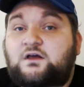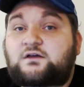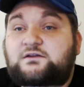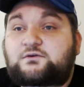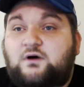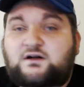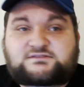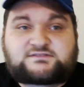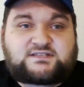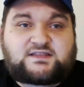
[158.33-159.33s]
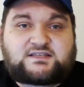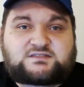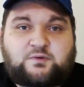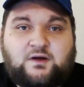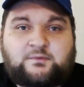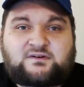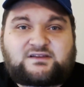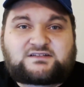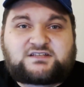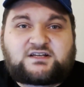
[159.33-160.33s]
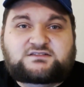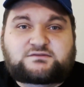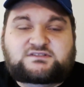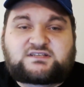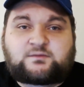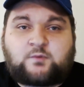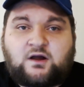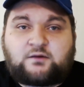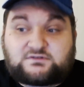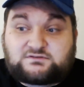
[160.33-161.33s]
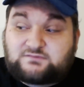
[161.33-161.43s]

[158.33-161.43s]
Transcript: You also see this prominently in Cities of Sigmar, which,